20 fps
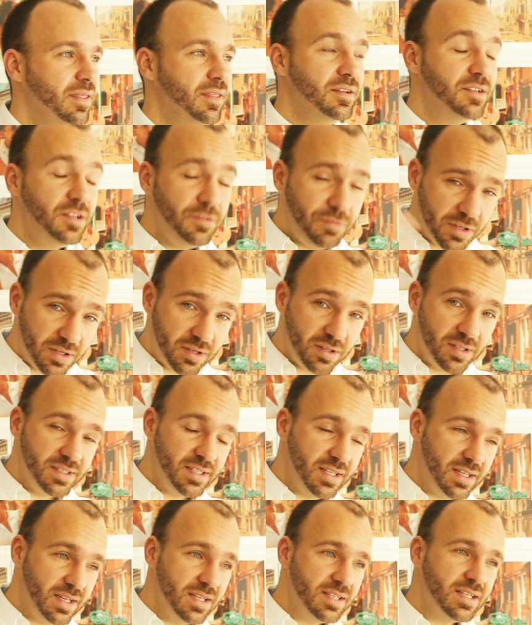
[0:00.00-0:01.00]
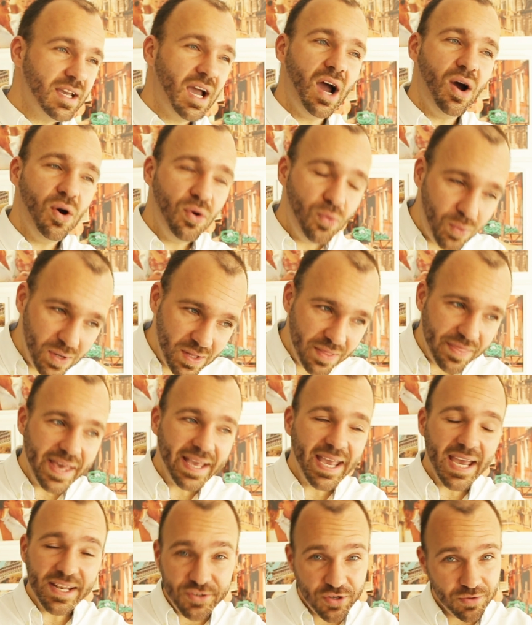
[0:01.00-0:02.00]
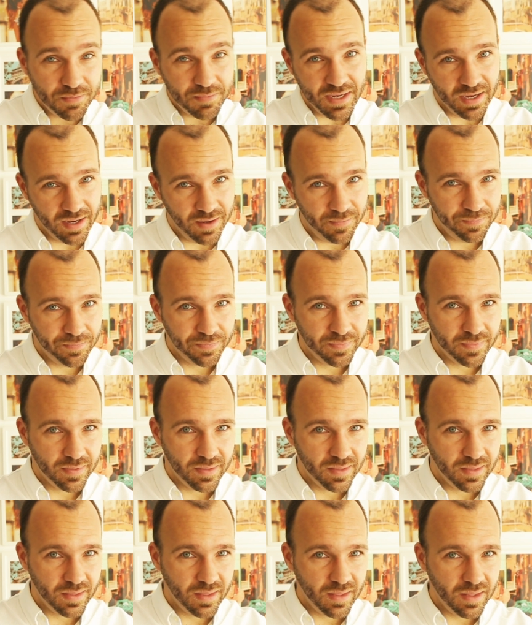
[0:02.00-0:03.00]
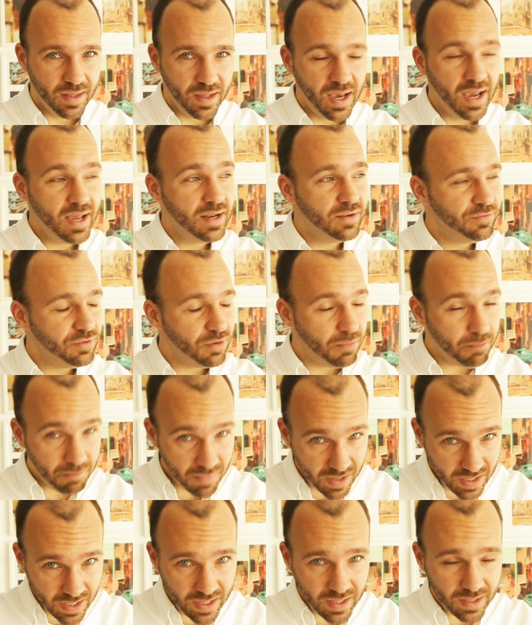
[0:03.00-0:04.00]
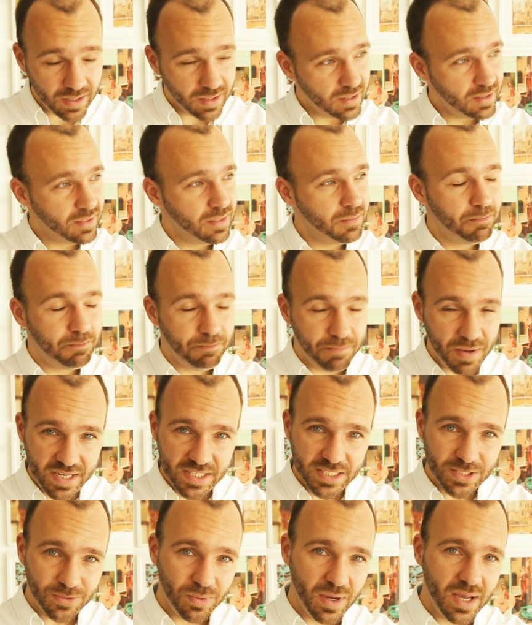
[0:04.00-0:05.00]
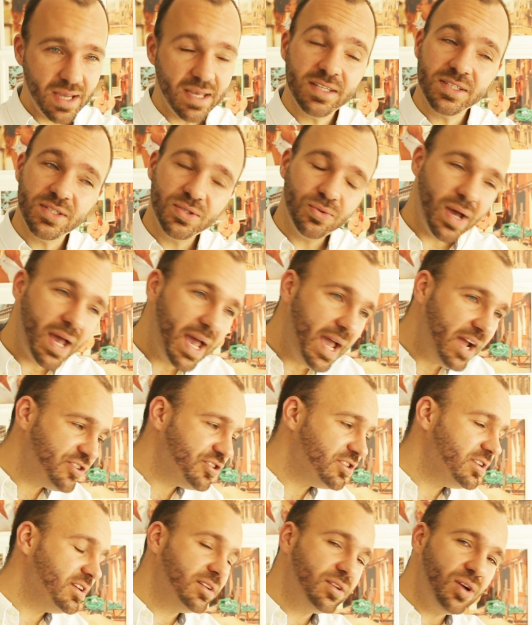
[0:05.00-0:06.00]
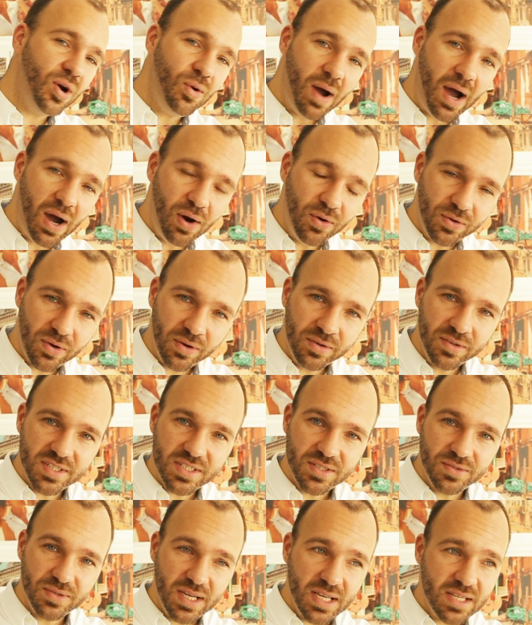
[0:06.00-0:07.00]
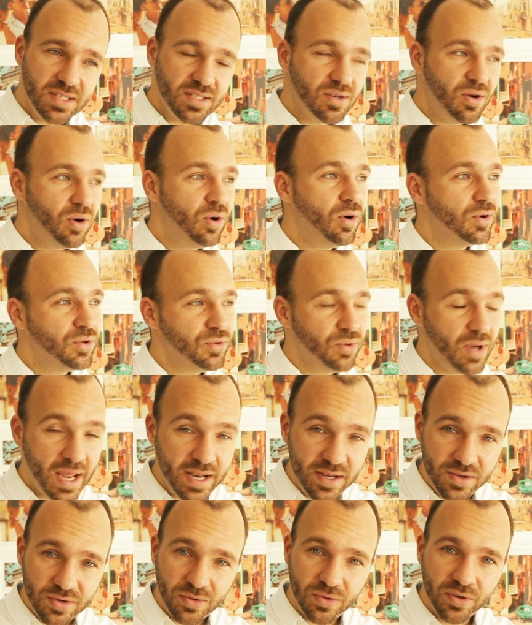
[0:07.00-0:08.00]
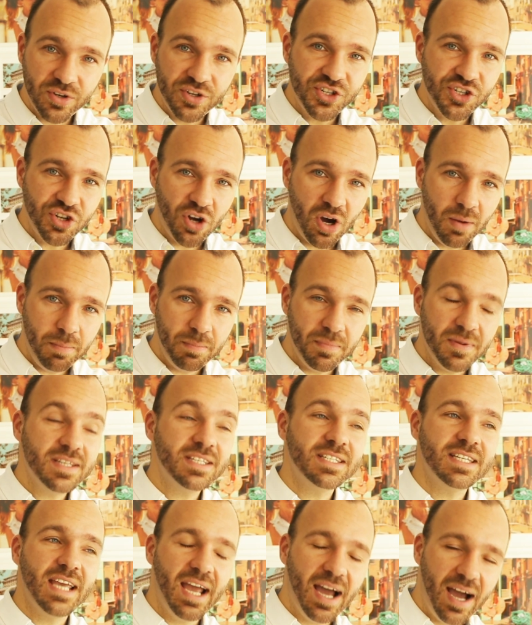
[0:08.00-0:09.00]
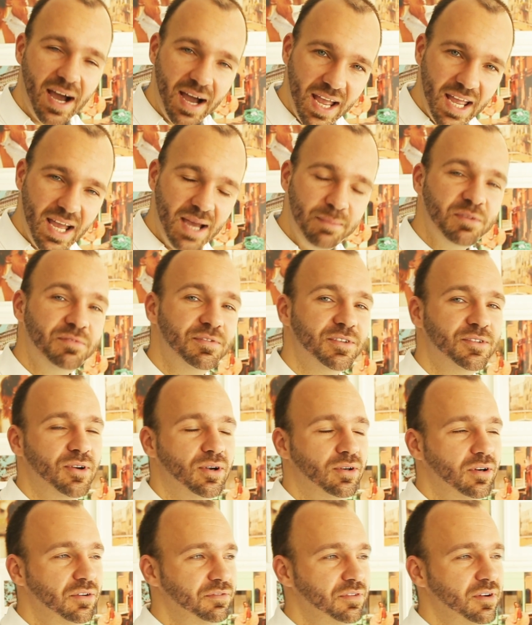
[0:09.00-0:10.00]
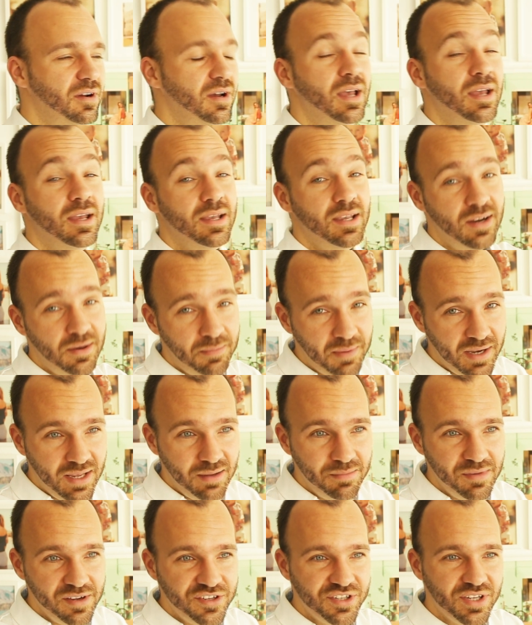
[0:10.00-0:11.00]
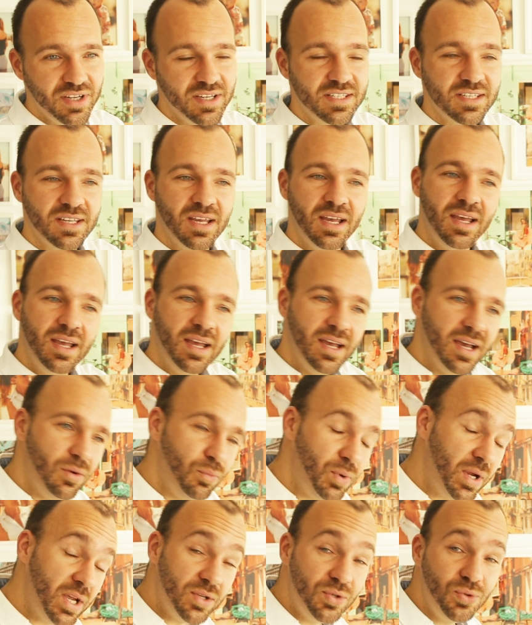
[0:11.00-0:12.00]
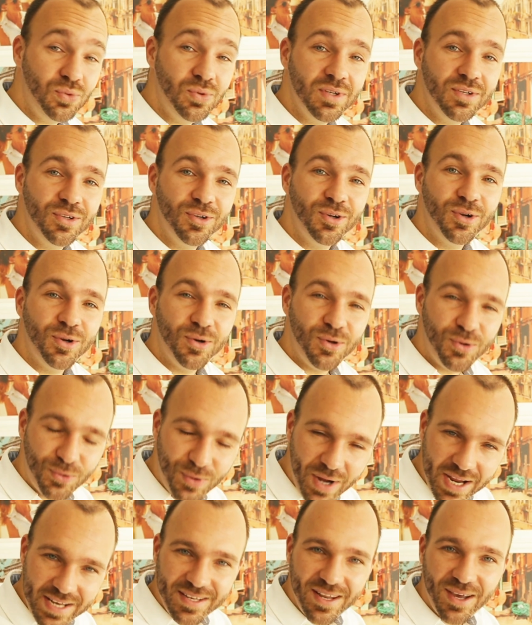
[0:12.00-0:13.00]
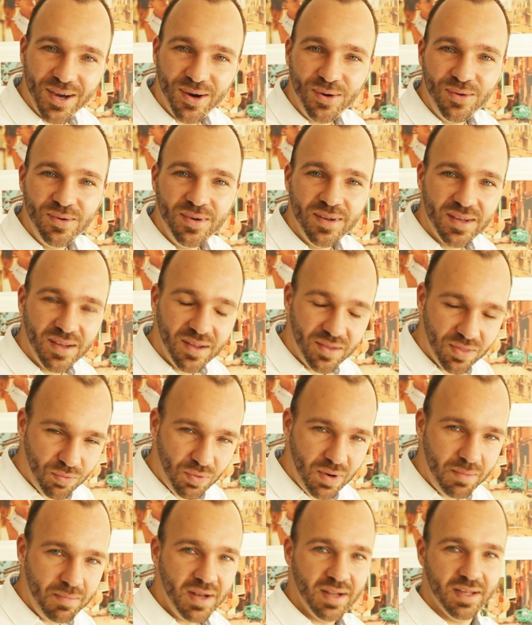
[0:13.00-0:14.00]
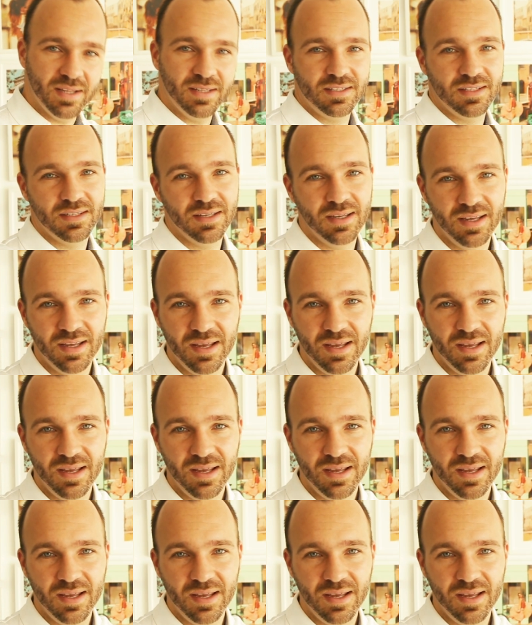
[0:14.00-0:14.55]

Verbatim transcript: The difficulty is how will they get to me? And for me, the best way is to actually go out on the streets or to enter a shop, say, hi, I'm a photographer, here are my images. We can do it right now in three minutes.